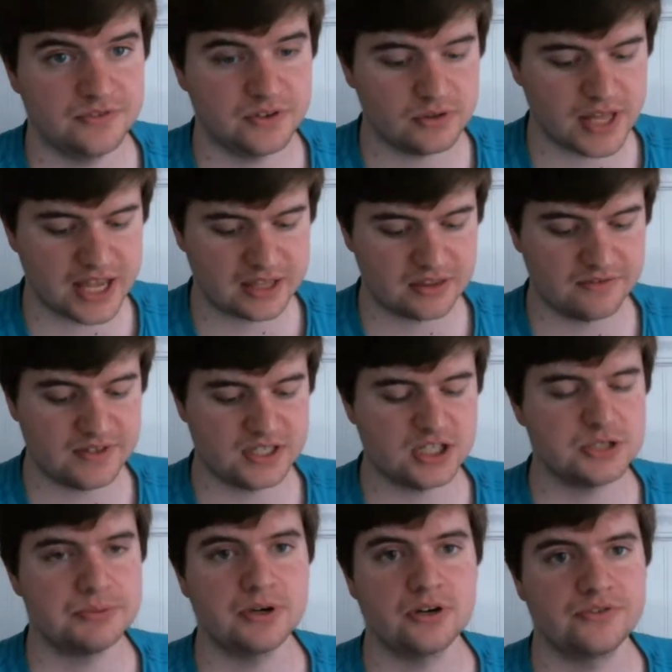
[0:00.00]
if you like the
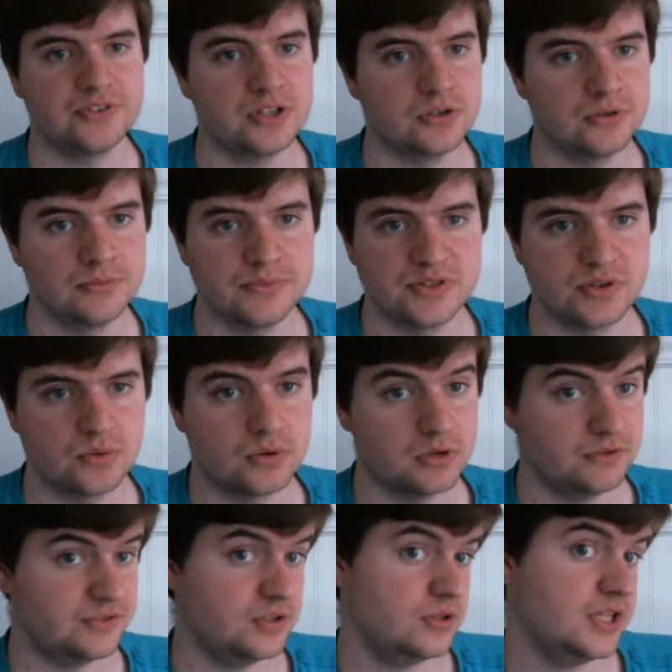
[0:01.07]
vintage perfumes
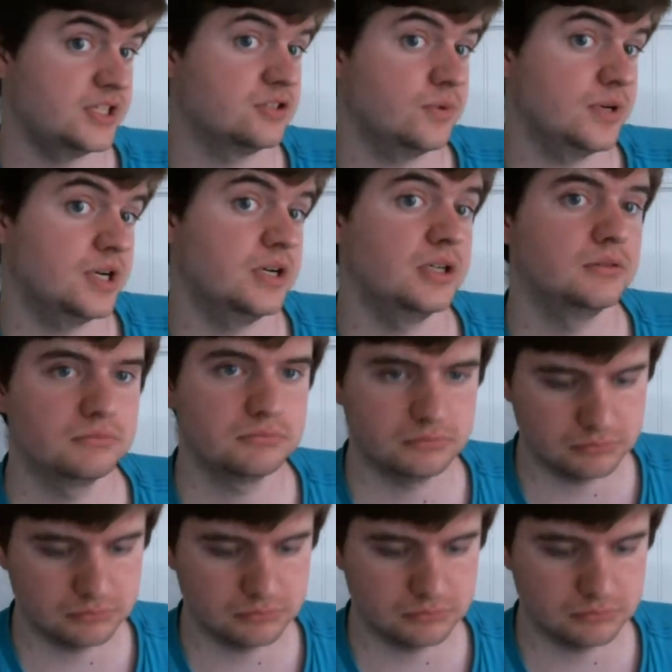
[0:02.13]
or if you like to wear it.